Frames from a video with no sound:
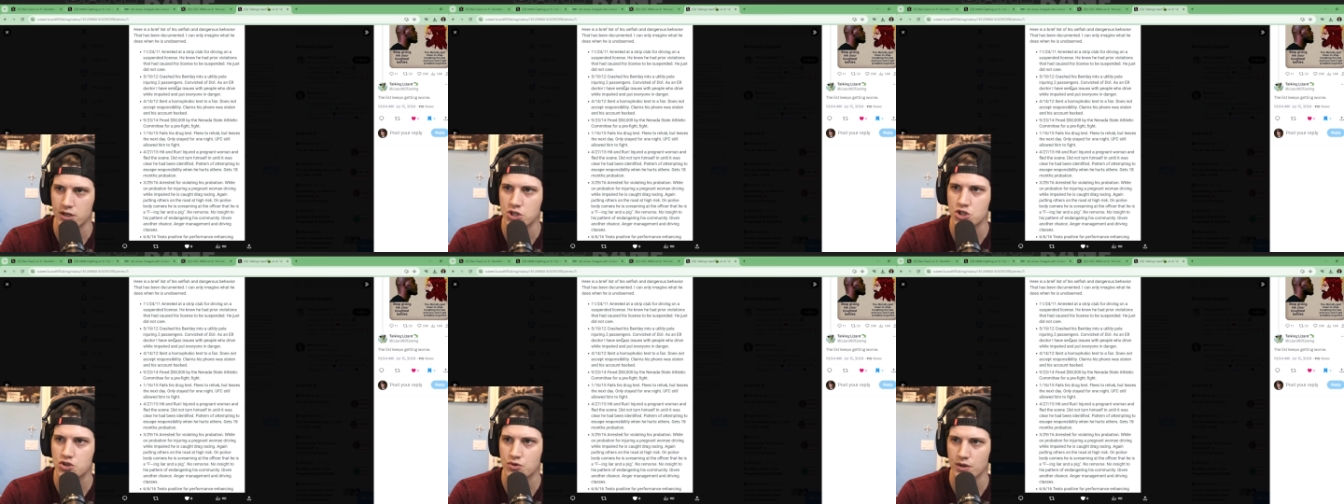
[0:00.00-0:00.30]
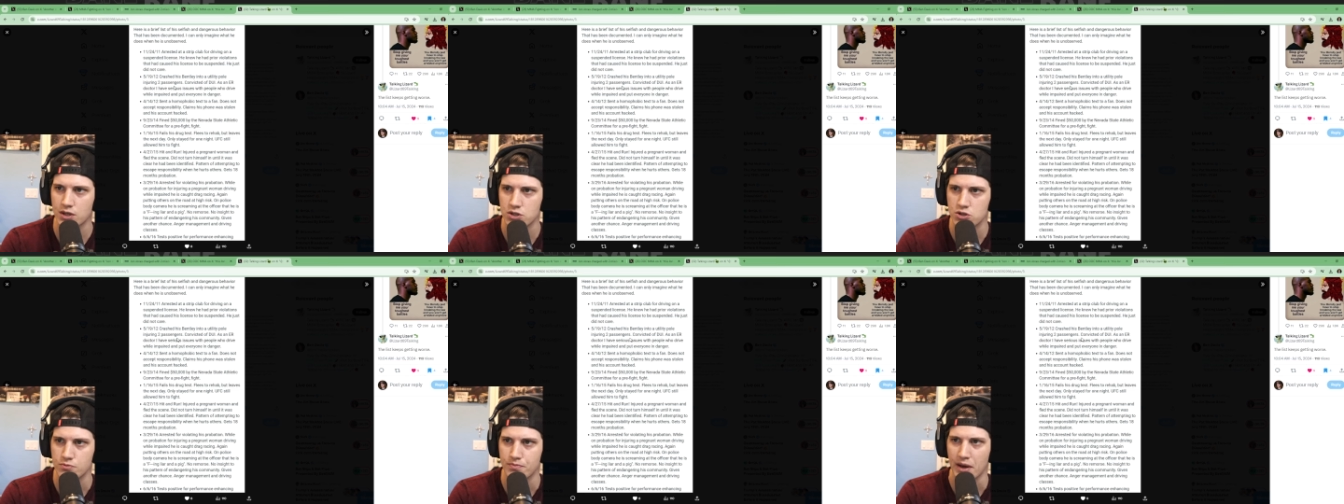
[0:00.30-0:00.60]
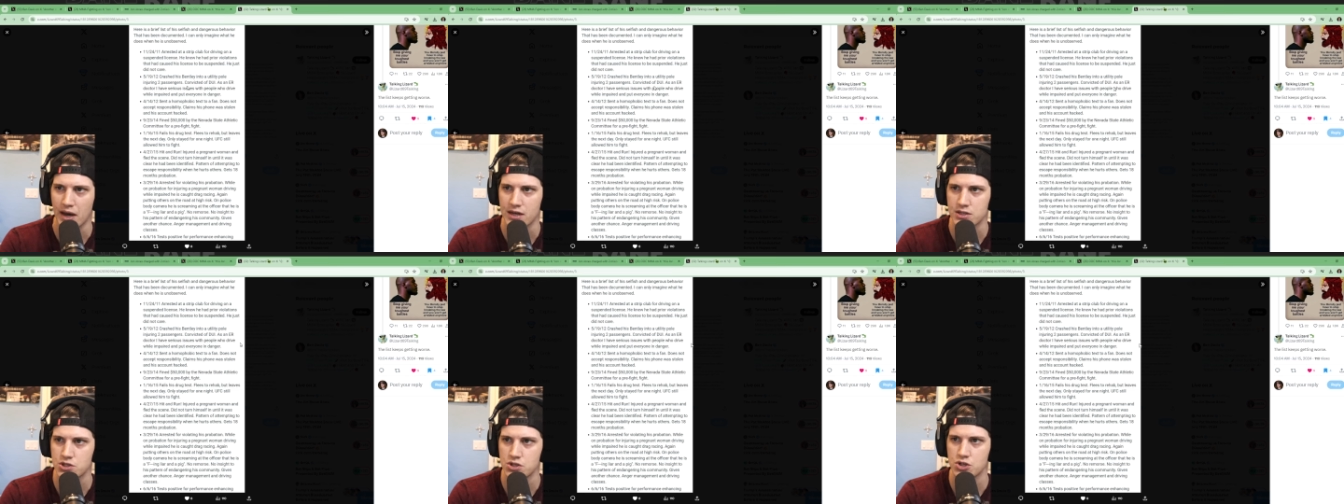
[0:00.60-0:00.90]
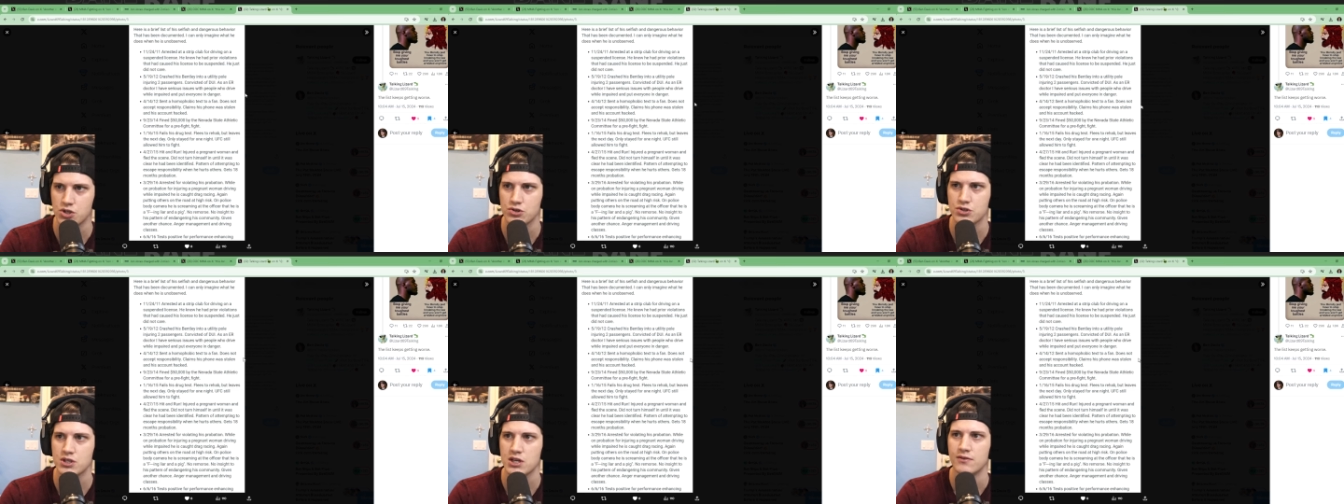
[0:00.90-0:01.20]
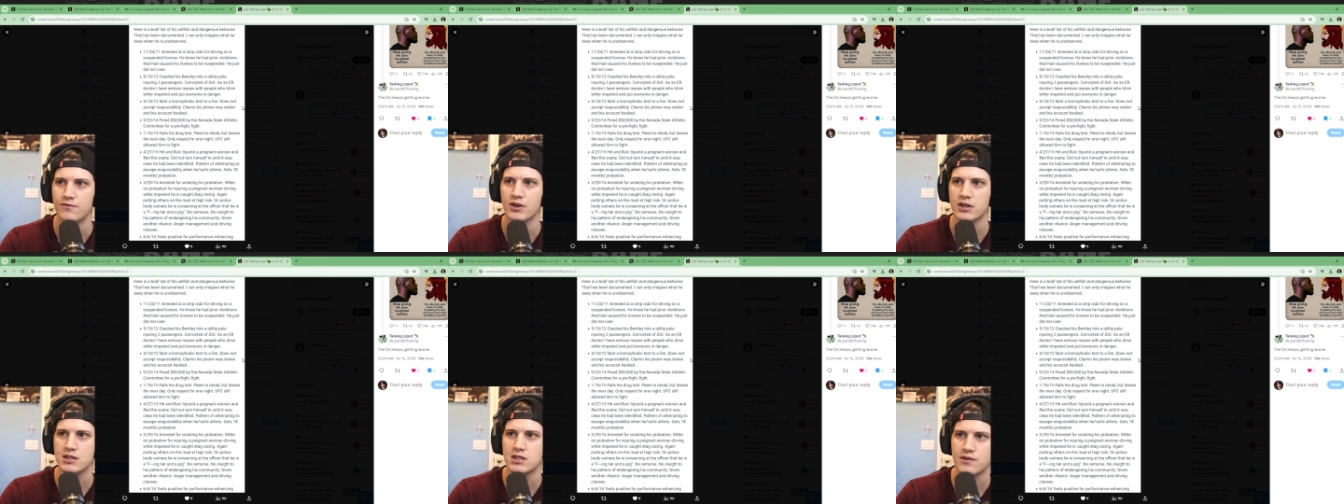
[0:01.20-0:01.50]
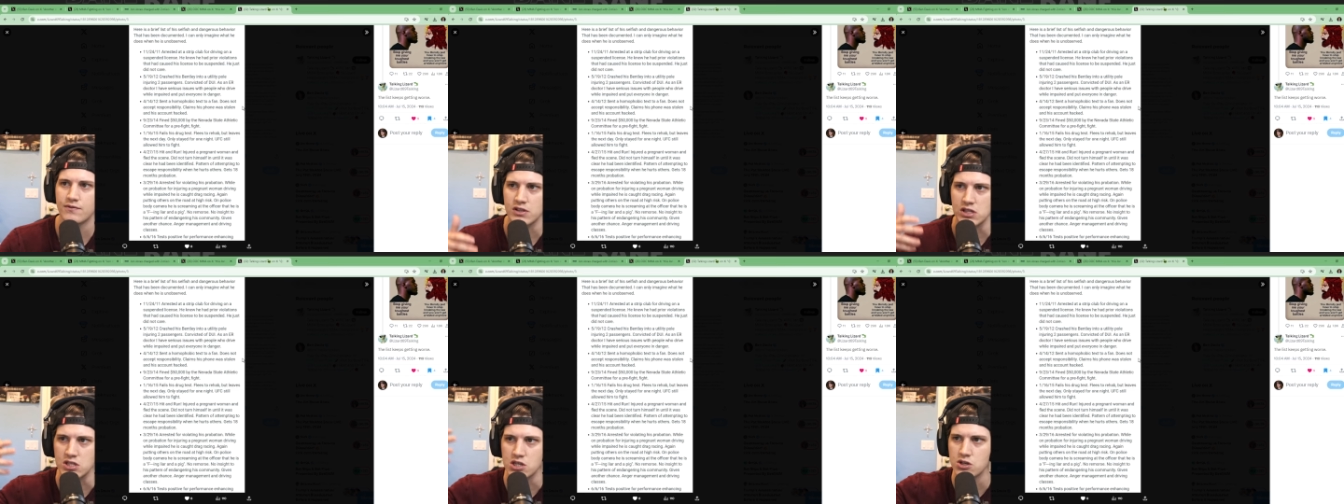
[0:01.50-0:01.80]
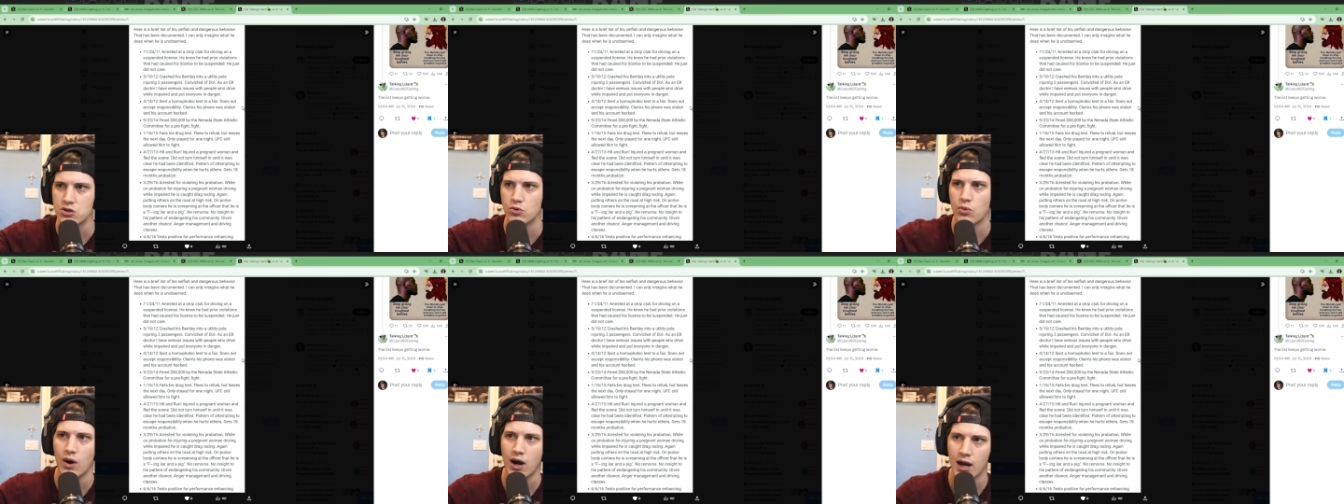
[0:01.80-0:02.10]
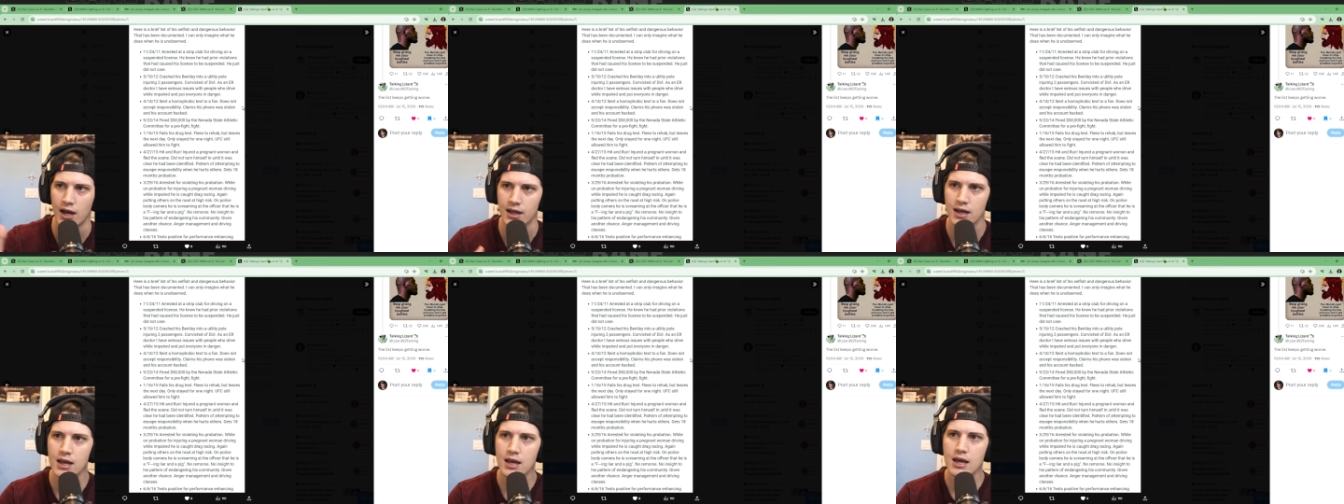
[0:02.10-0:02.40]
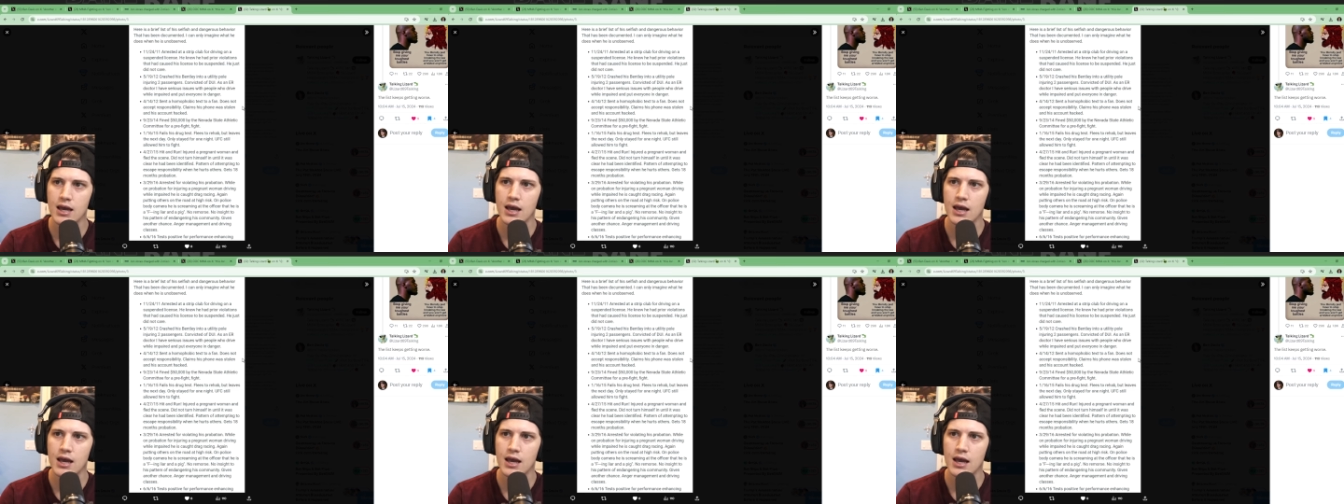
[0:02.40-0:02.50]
injuring two passengers, convicted of a DUI.